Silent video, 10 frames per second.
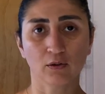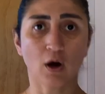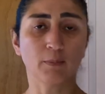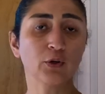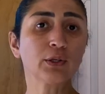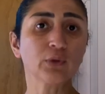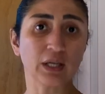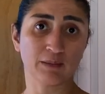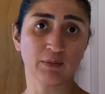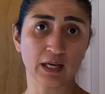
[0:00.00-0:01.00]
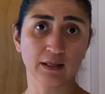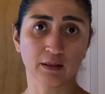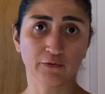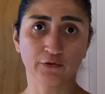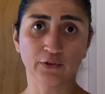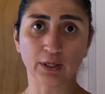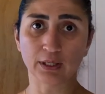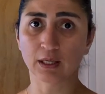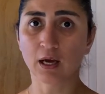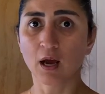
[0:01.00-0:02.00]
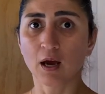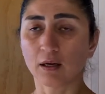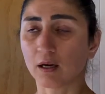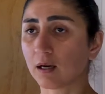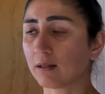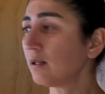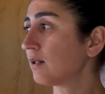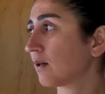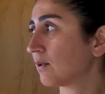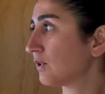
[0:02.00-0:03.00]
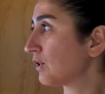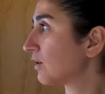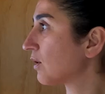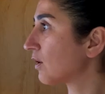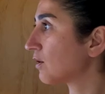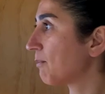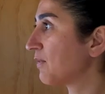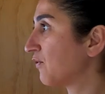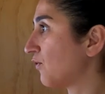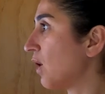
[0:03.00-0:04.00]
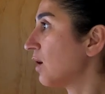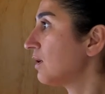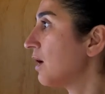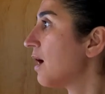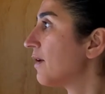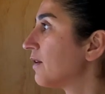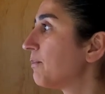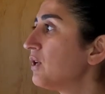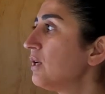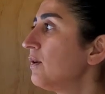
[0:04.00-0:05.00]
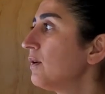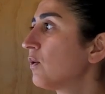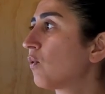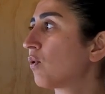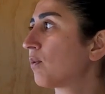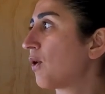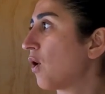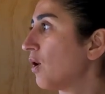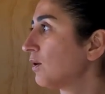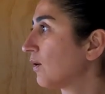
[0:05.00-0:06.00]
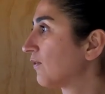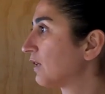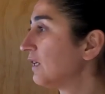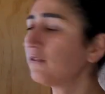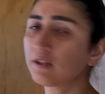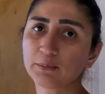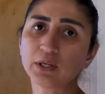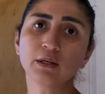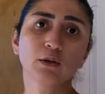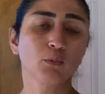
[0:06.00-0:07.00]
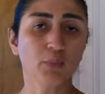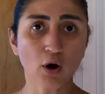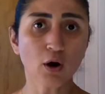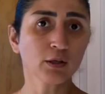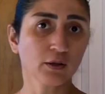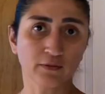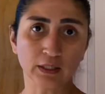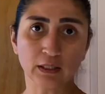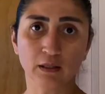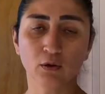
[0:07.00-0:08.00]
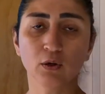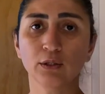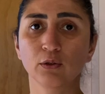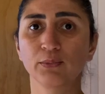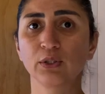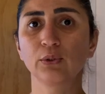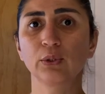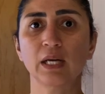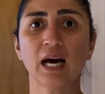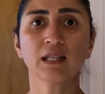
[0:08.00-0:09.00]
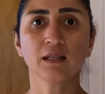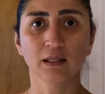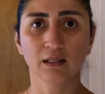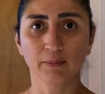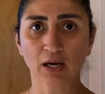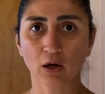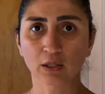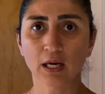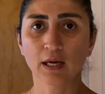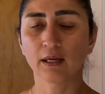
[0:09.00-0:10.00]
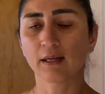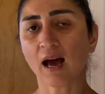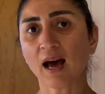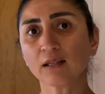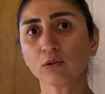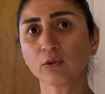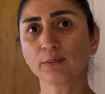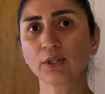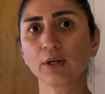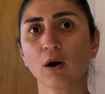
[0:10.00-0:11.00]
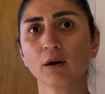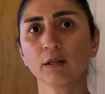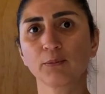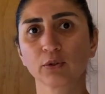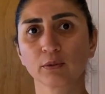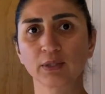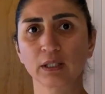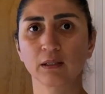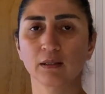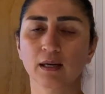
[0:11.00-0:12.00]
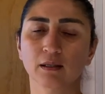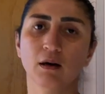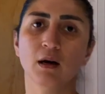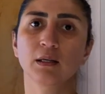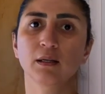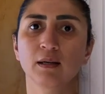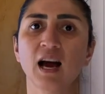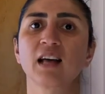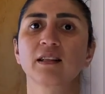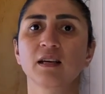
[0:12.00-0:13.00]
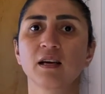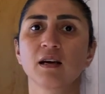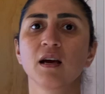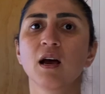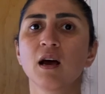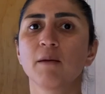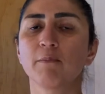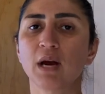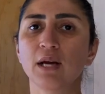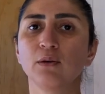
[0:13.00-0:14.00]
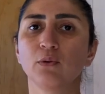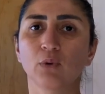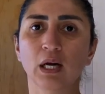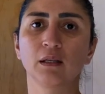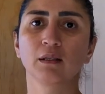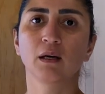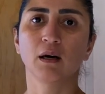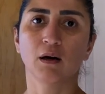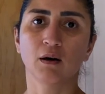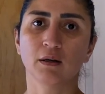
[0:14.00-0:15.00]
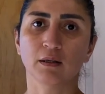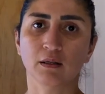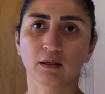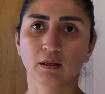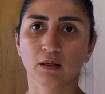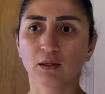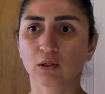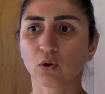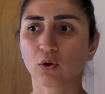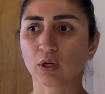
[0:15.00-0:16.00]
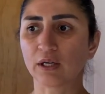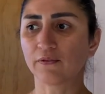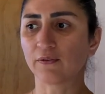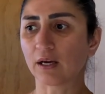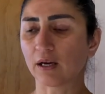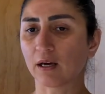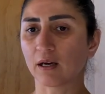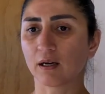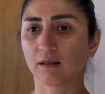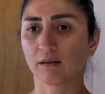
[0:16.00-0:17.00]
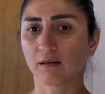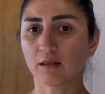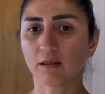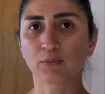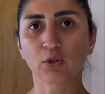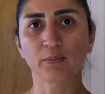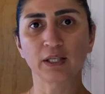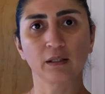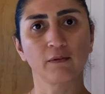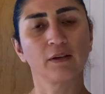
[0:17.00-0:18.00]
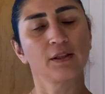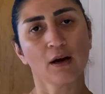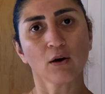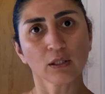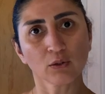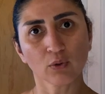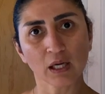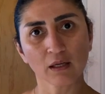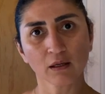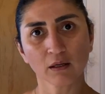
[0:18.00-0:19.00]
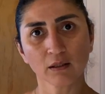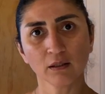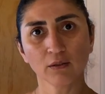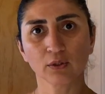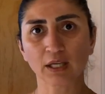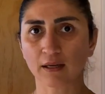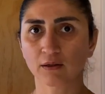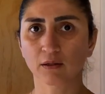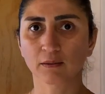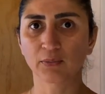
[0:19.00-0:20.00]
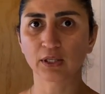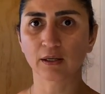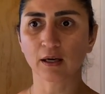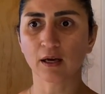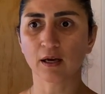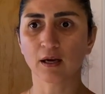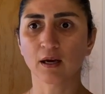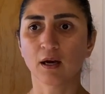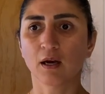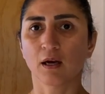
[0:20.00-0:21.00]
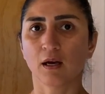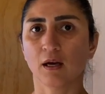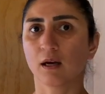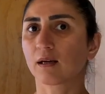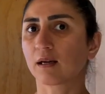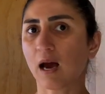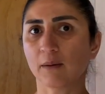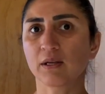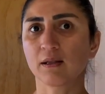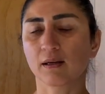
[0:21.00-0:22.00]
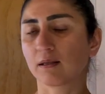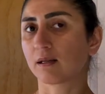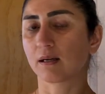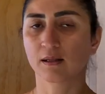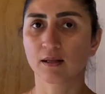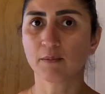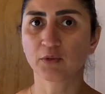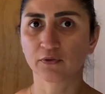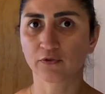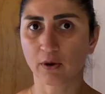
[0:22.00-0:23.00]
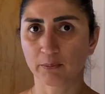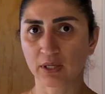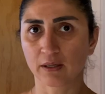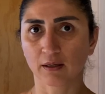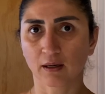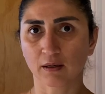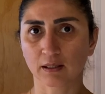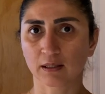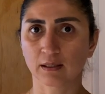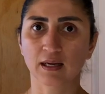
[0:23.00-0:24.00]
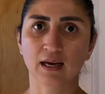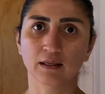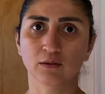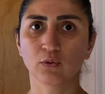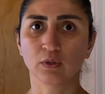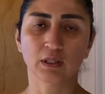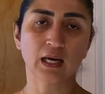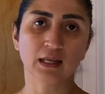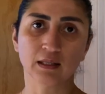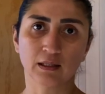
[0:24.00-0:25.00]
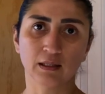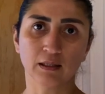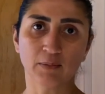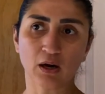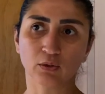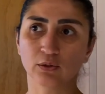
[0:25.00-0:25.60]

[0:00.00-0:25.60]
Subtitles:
So I'm going to explain them first. These conditions are: number 1, the building or part of it, if the building or part of it is going to be used as a sleep out, it has to be on a property that currently has a main dwelling on it. So if there is a property without a dwelling on it, you cannot build a cabin that is exempted from building consent and use it as a sleep out.